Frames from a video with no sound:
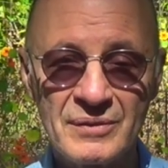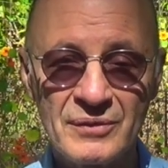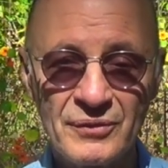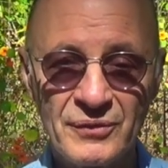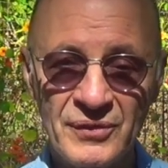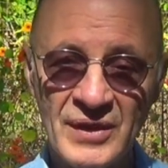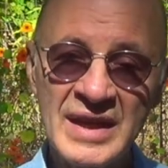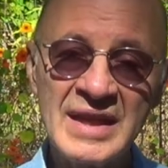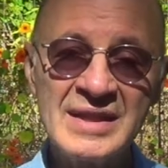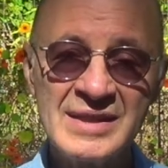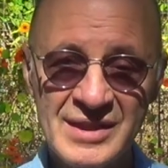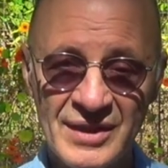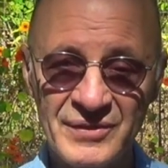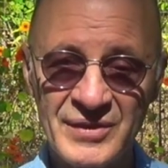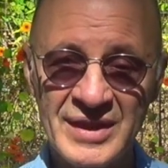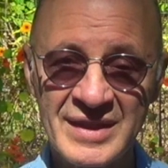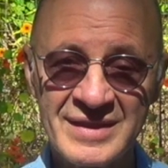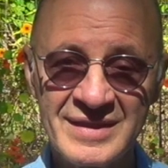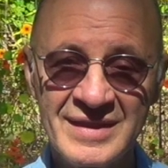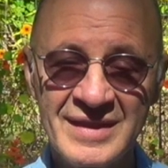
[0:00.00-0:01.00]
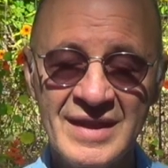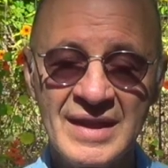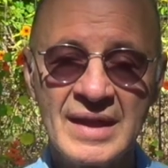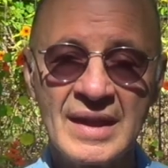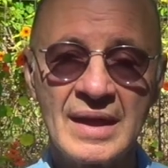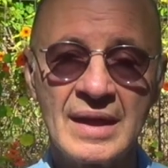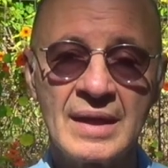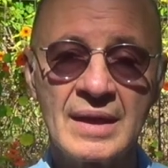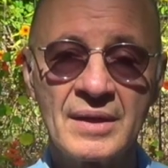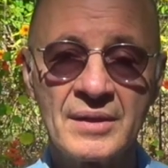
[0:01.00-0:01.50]
phase of it,
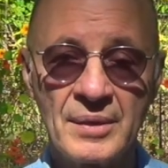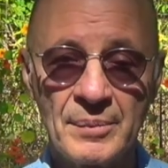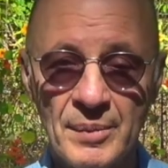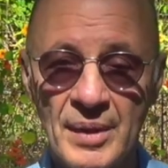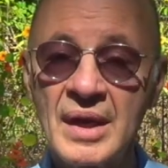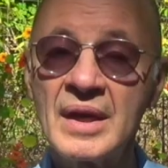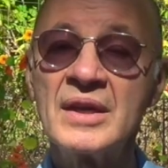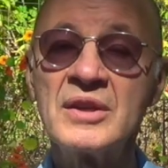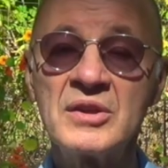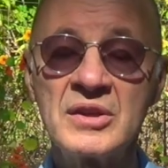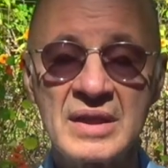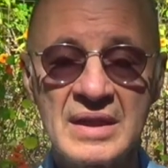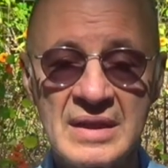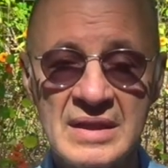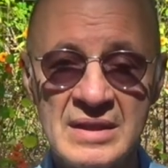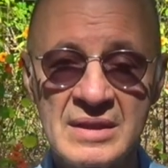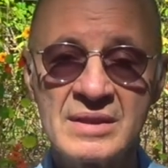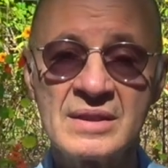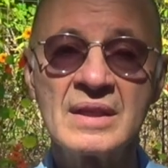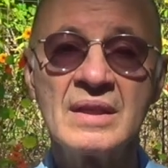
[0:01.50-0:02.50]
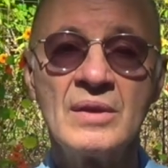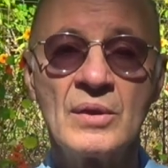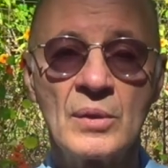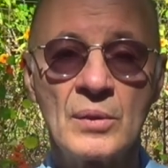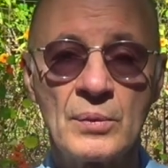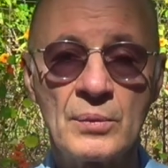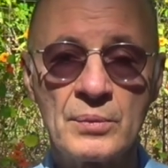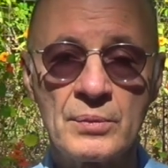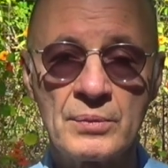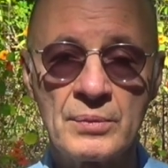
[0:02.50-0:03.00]
uh, the mind is
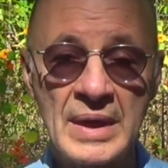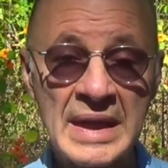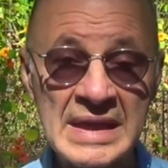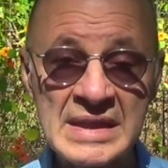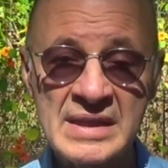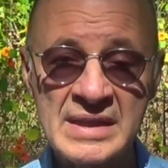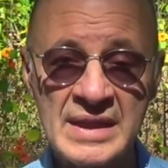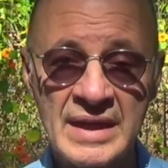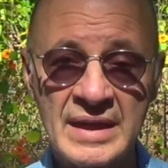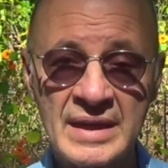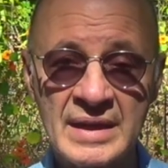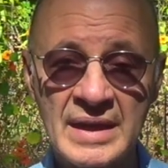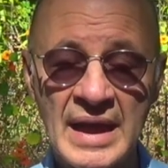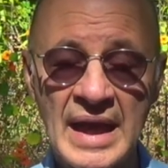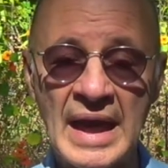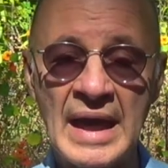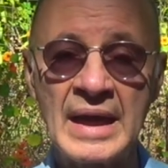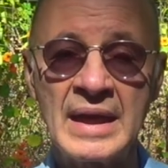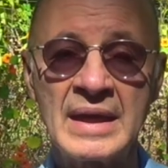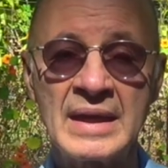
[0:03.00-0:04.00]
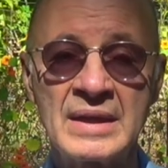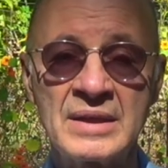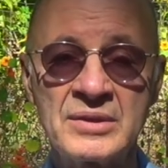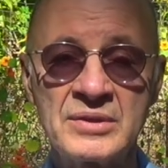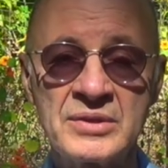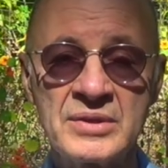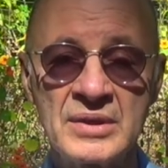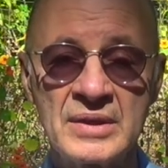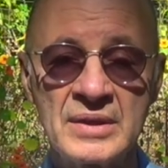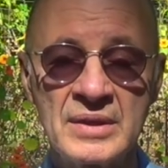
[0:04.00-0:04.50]
racing
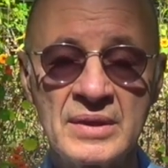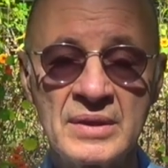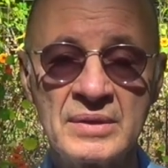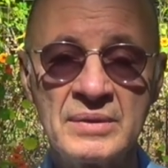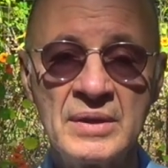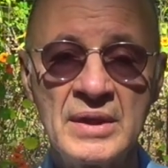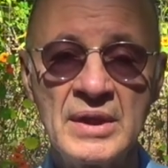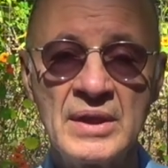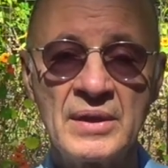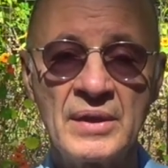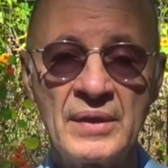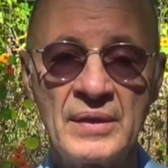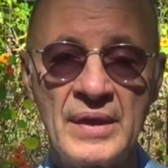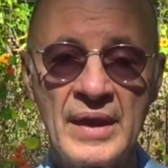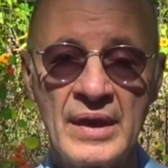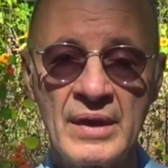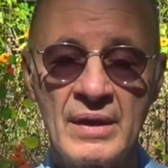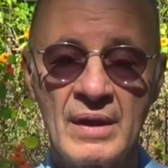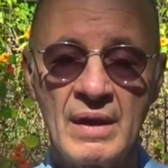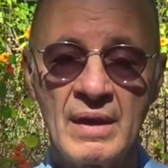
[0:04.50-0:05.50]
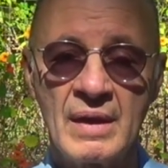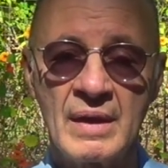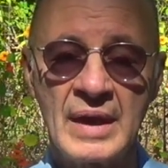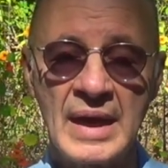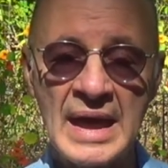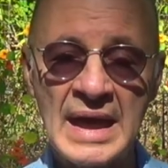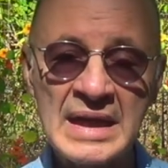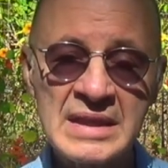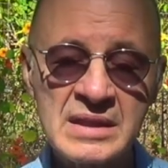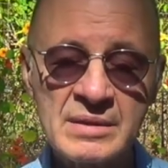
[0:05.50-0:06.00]
and uh, there are
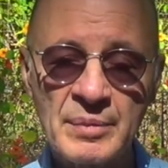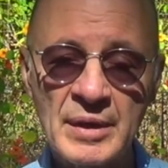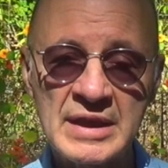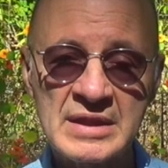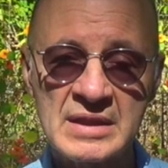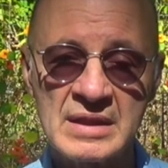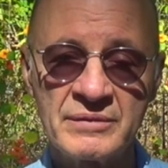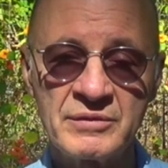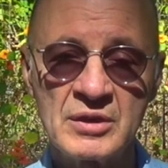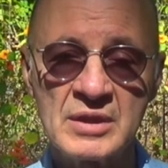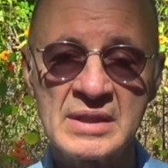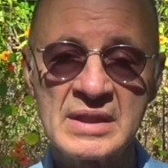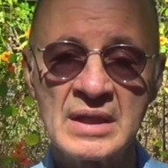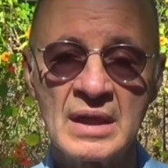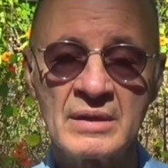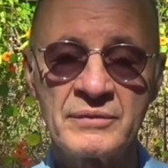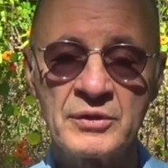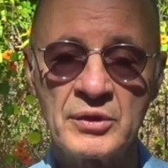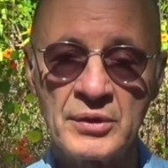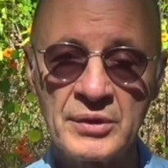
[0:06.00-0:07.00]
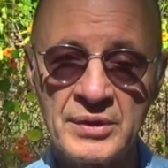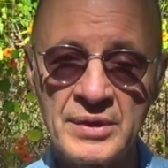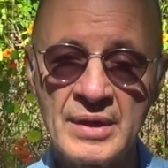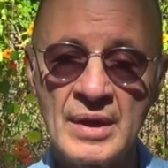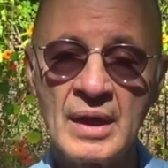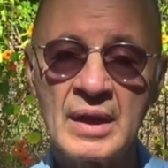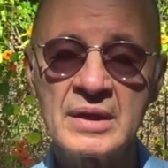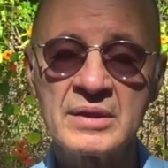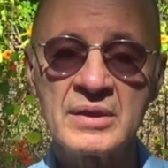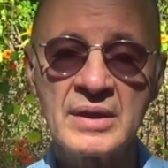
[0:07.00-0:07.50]
aspects of yourself you're
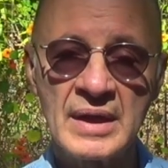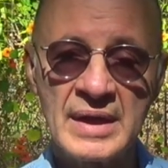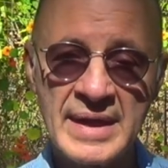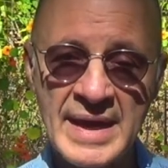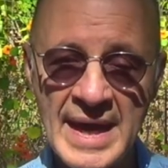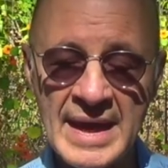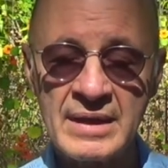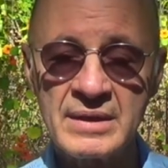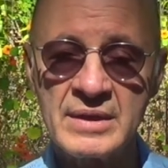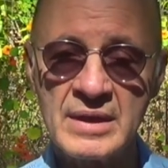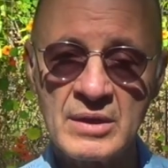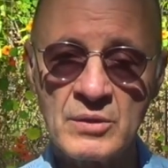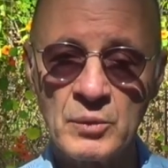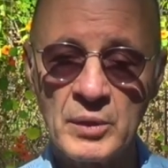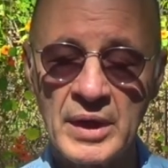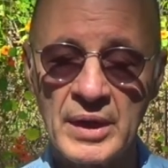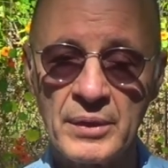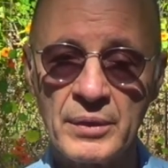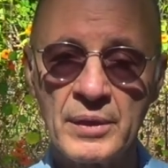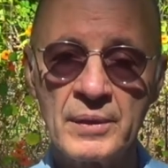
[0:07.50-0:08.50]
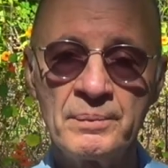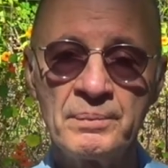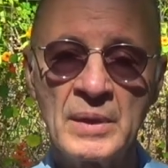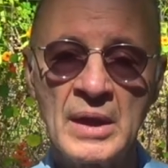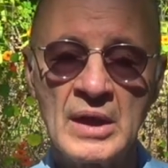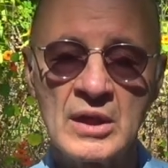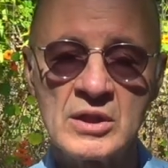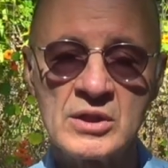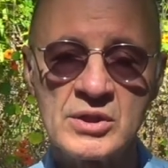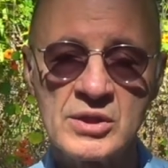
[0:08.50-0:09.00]
not connecting with.
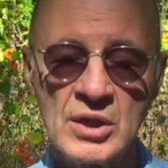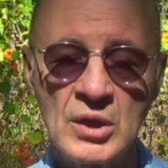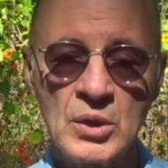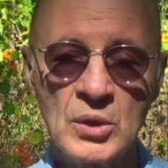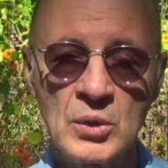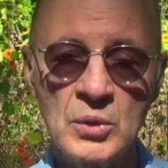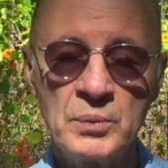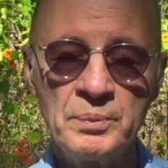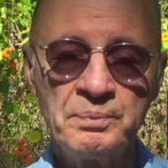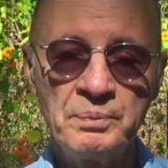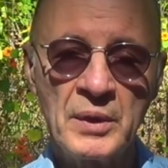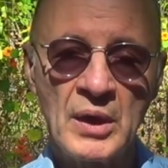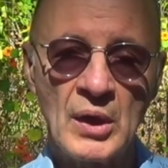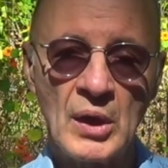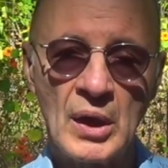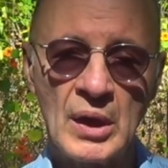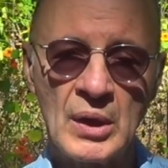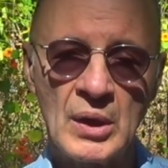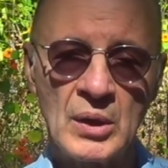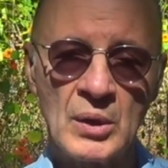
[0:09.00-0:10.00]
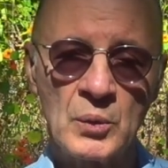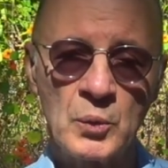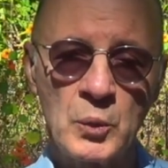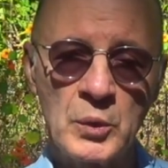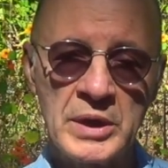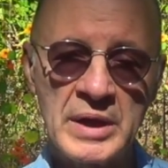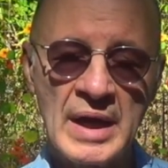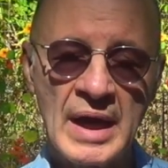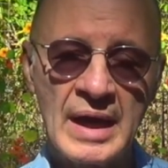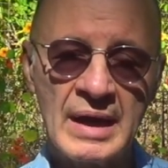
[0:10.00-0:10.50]
So uh,
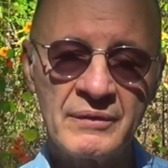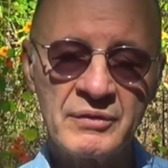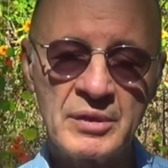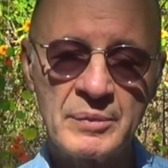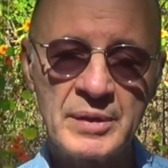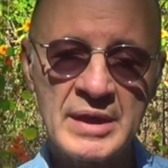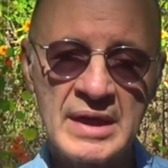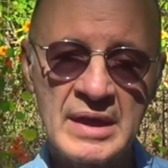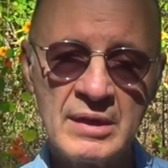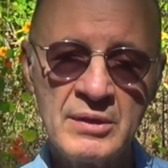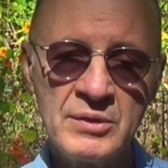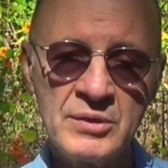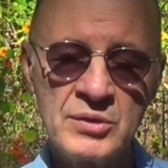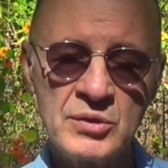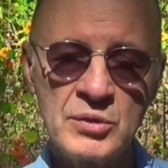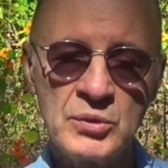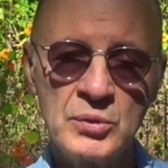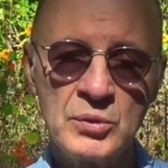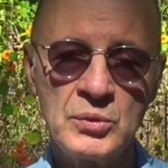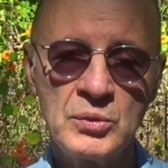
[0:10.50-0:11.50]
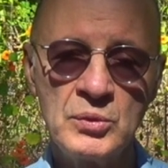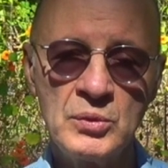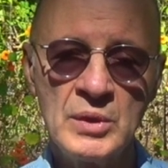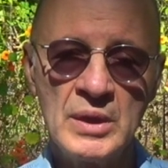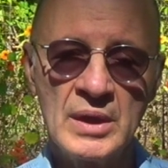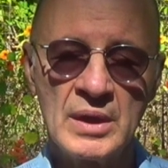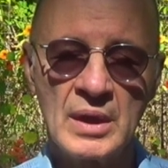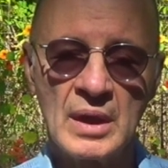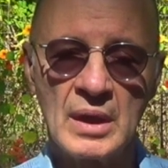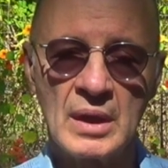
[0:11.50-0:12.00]
we have to begin to
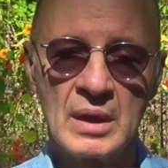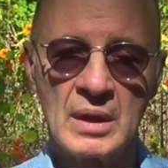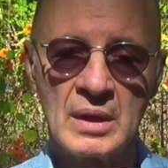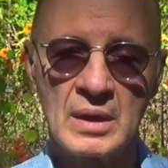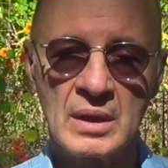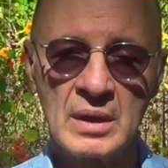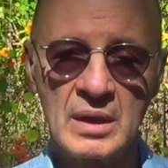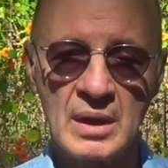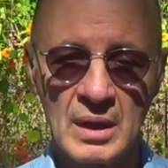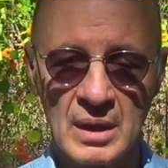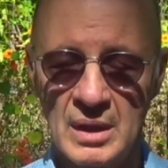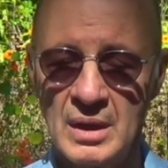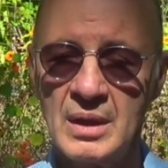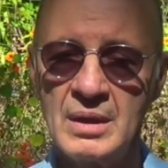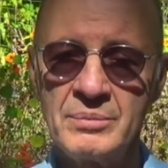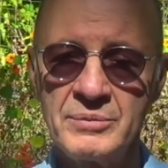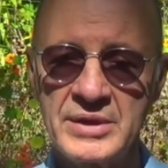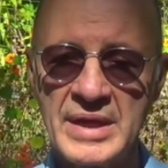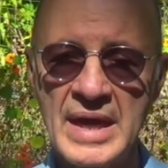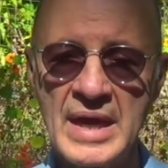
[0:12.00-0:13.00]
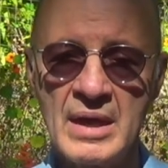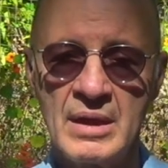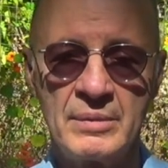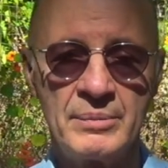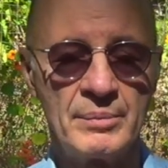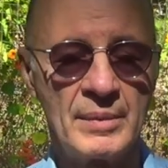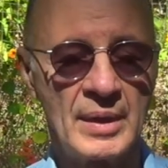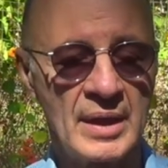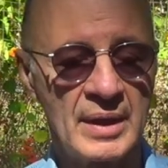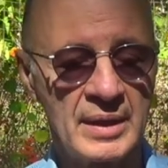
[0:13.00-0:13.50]
uh, calm
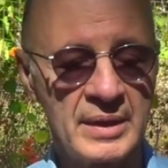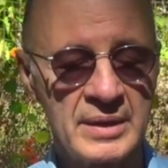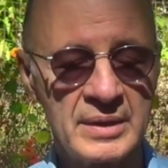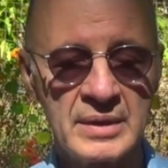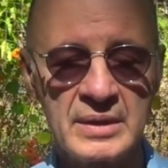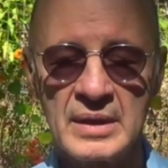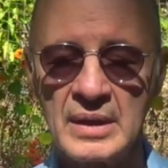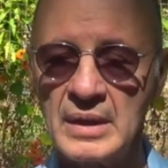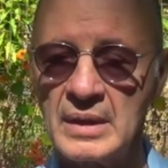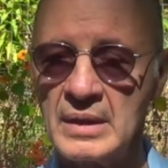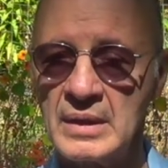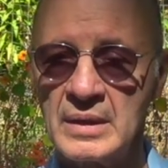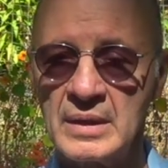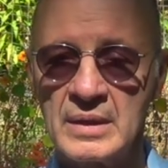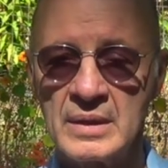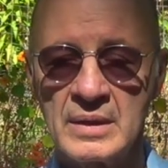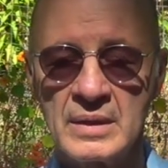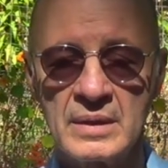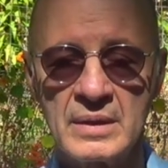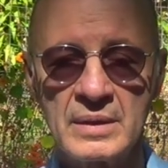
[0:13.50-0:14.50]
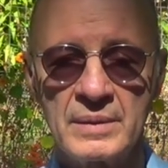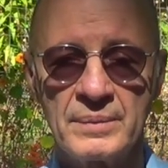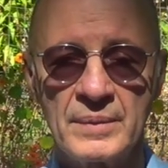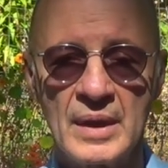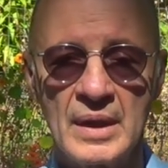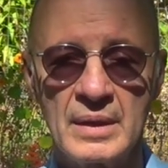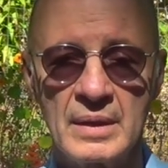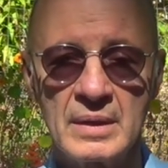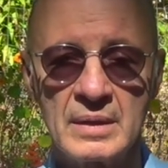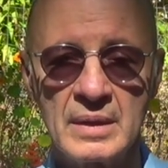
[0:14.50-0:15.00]
down. My, uh,
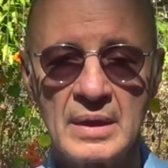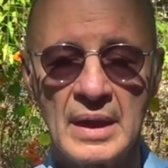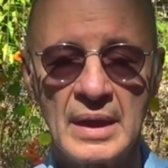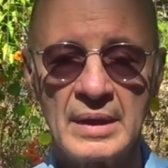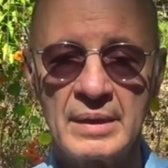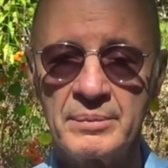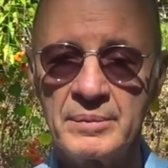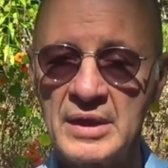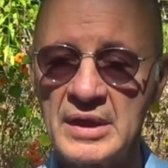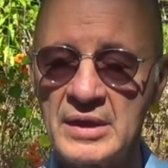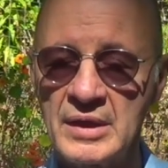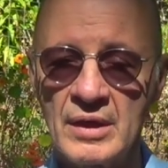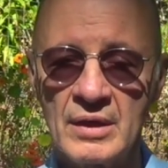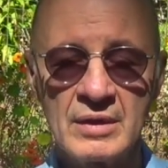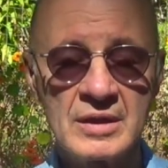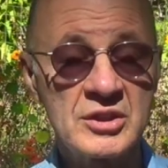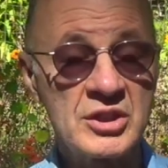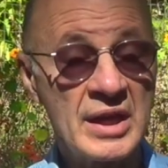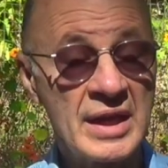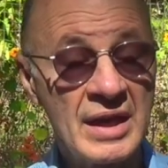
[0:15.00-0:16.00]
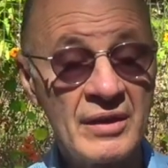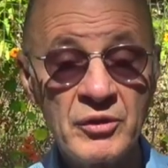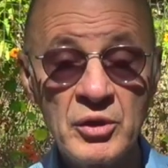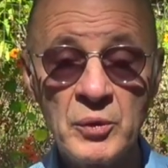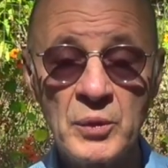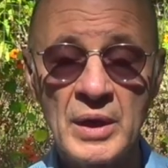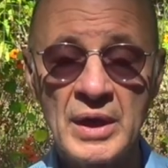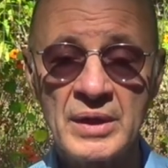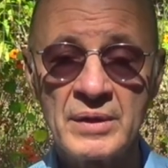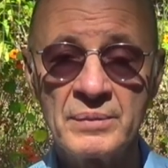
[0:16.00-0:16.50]
uh, I'm encouraging
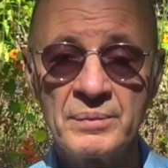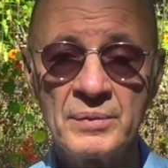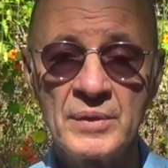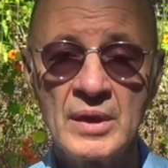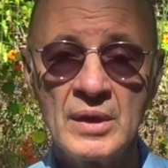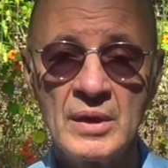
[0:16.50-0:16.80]
everyone